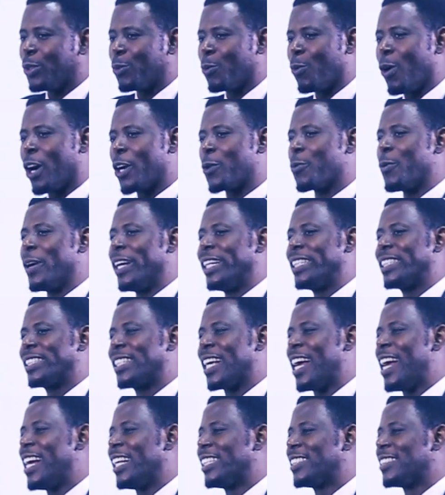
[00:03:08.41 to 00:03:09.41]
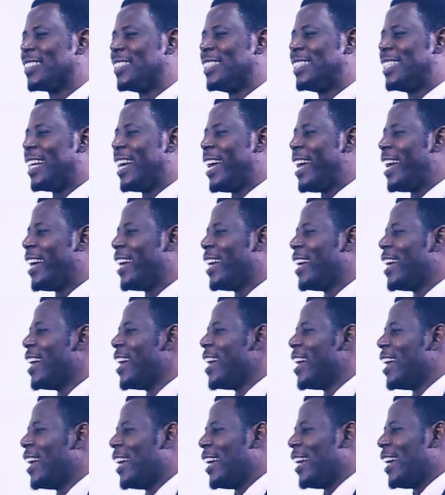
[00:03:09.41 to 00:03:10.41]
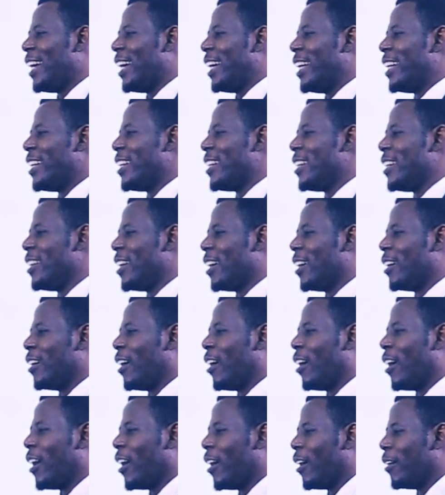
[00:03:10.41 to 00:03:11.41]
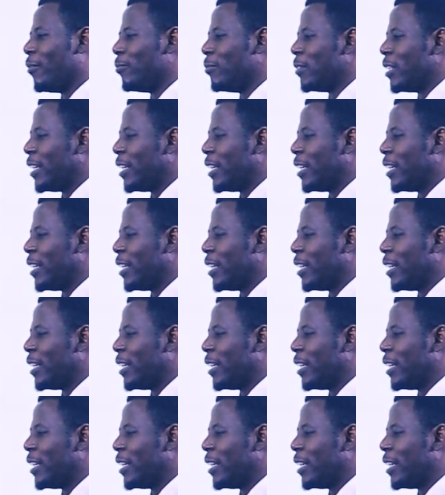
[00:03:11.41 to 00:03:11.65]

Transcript: What we say today in uh,